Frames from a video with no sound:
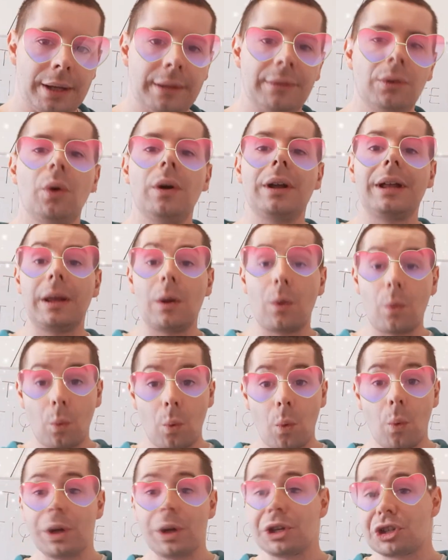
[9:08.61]
So,
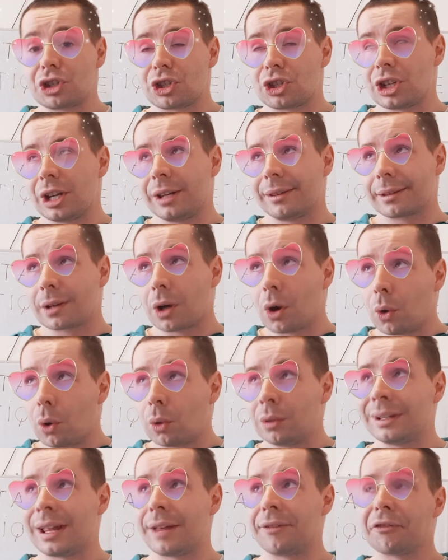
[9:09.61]
which is
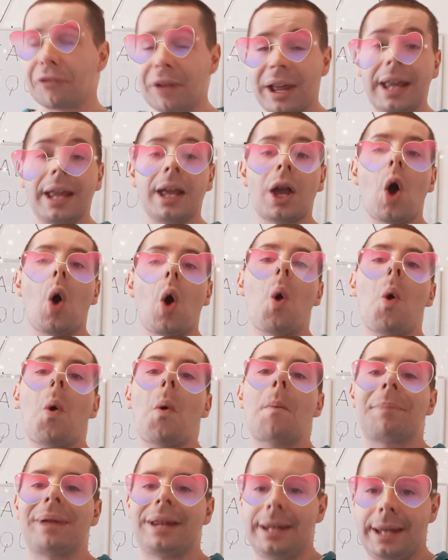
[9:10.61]
called, I think,
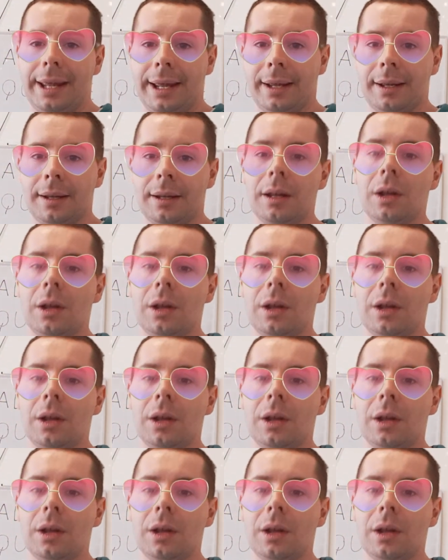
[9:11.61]
opening.